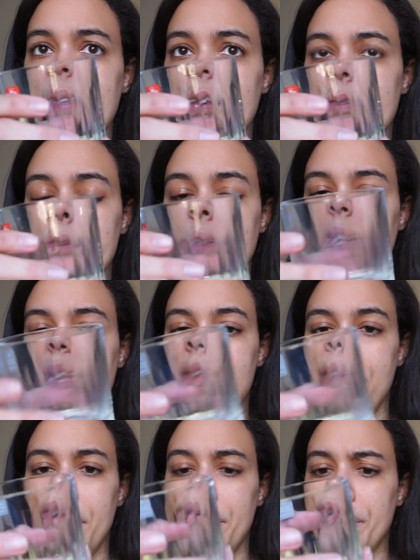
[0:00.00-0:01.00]
they're really
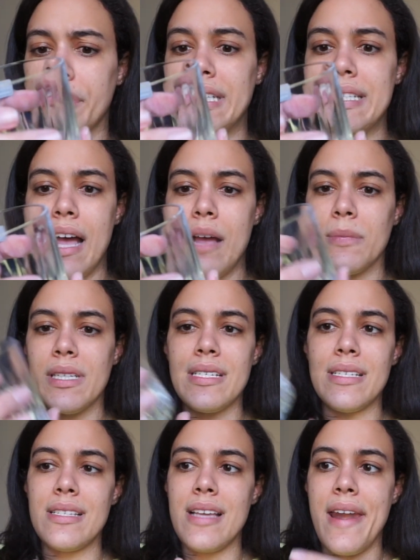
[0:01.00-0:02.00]
cute, really
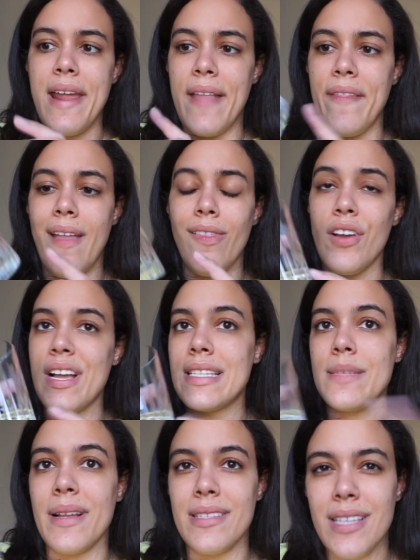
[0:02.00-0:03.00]
timeless. And again, they look
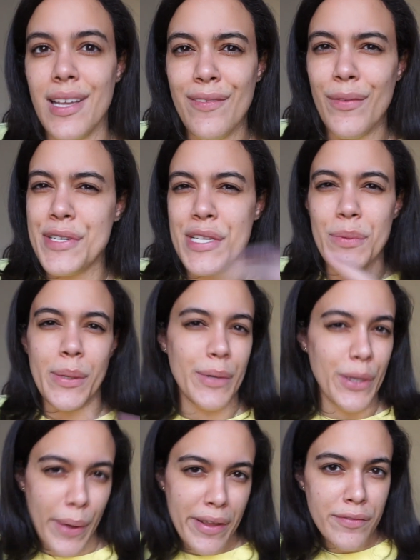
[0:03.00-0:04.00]
expensive, which is what
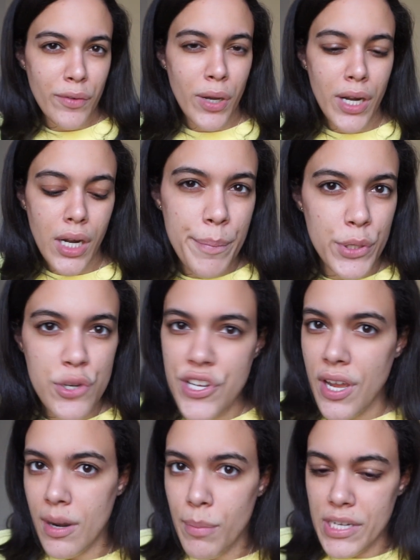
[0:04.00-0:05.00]
we're going for.
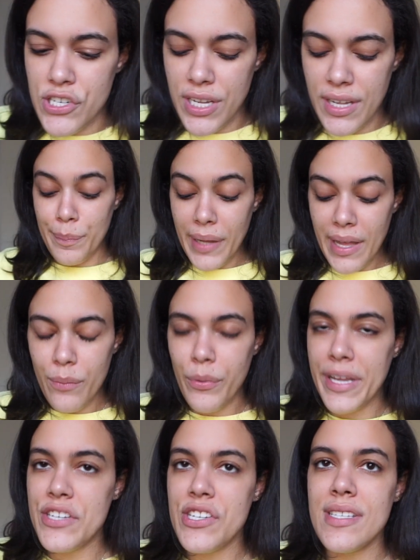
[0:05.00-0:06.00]
Bougie on a budget. But
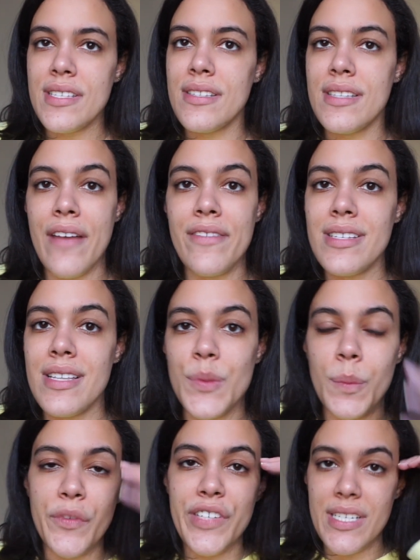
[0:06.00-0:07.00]
we just, ever since
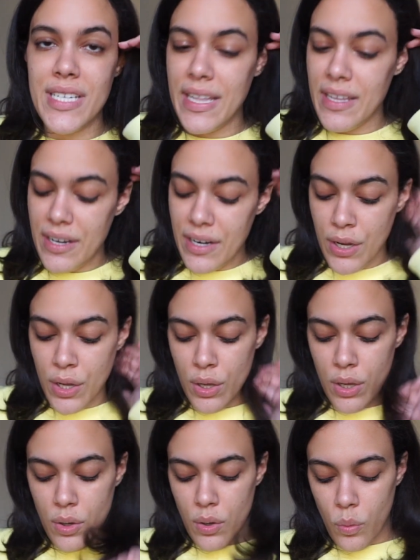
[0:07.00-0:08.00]
we moved in together,
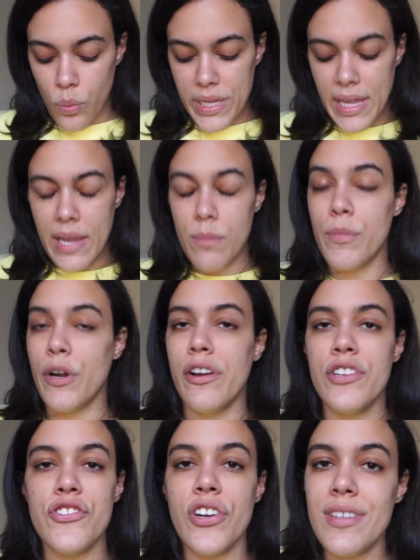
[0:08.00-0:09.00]
we like
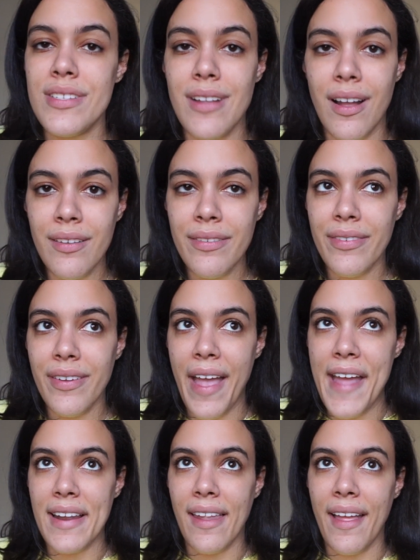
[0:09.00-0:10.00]
merged our stuff
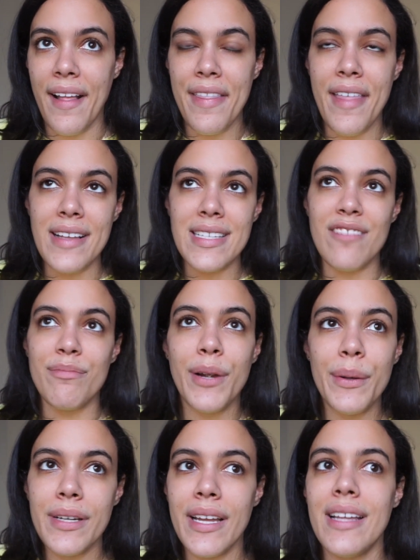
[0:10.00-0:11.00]
and like things have
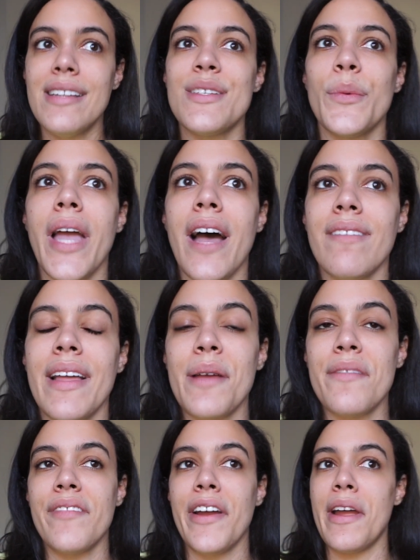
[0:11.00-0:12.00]
broken. So we have
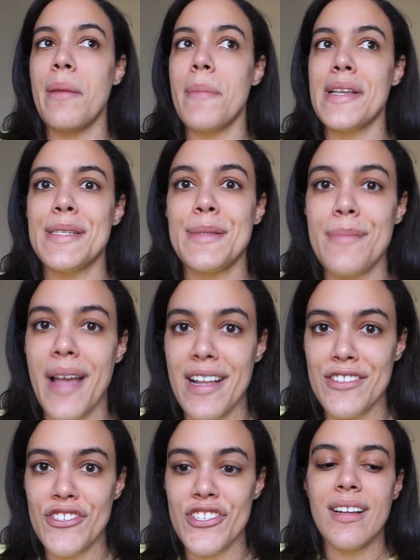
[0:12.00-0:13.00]
like very
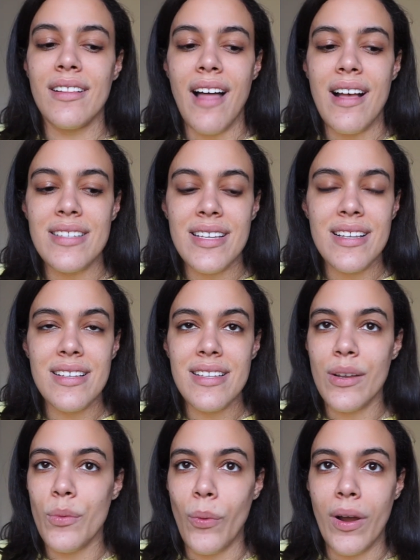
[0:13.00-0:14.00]
mismatched glasses,
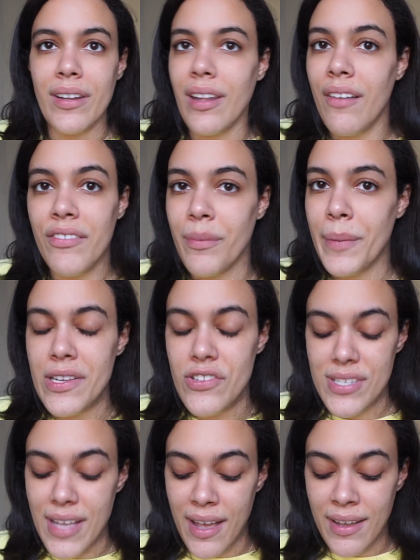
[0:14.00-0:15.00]
like one left from each
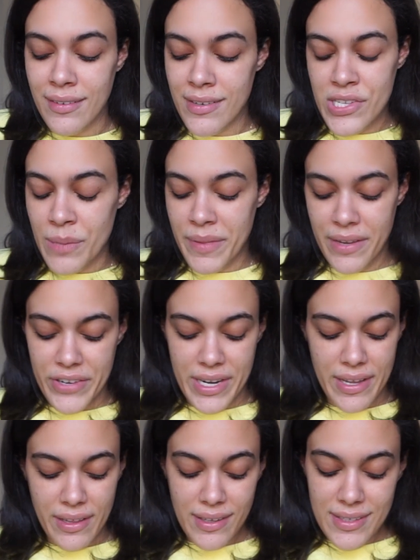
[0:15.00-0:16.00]
set or something
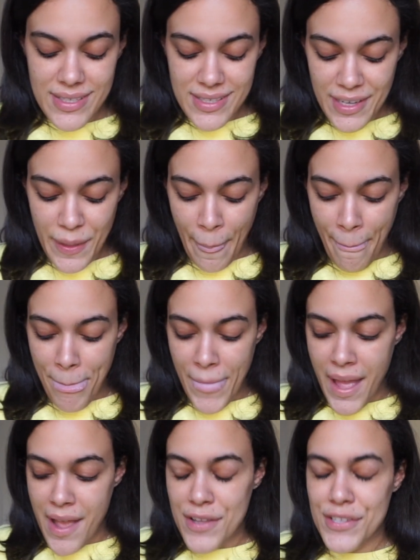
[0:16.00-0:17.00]
ridiculous.
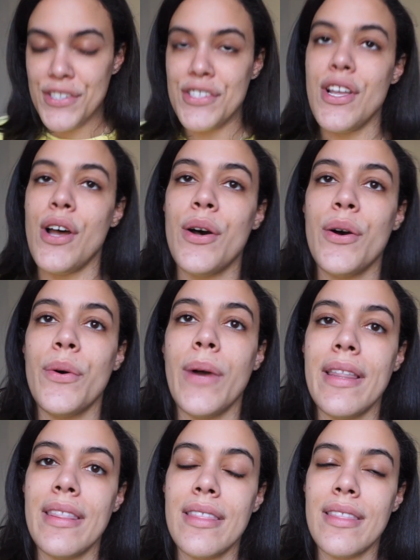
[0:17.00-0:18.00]
So
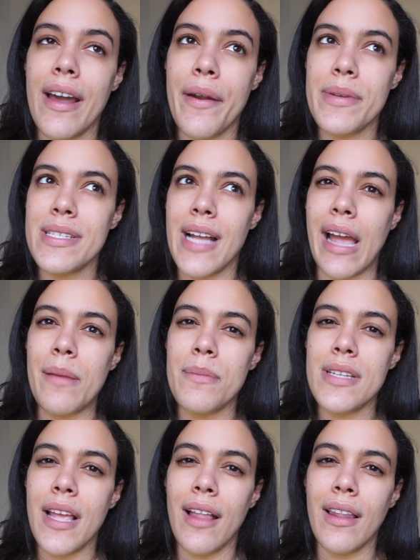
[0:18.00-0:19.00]
I thought it was
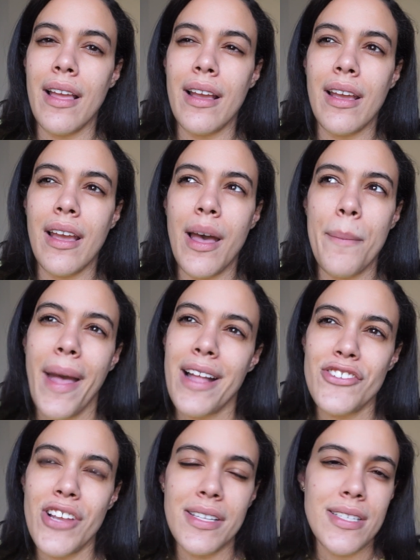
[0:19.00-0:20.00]
time to get like a
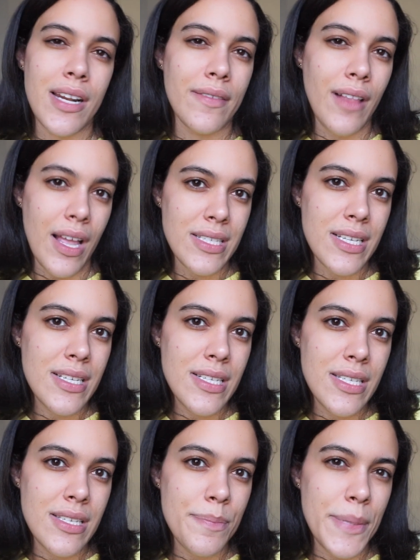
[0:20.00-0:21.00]
matching set of
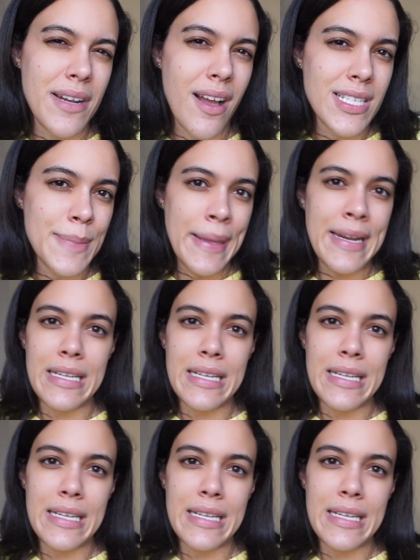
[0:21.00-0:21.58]
glasses, but not spend a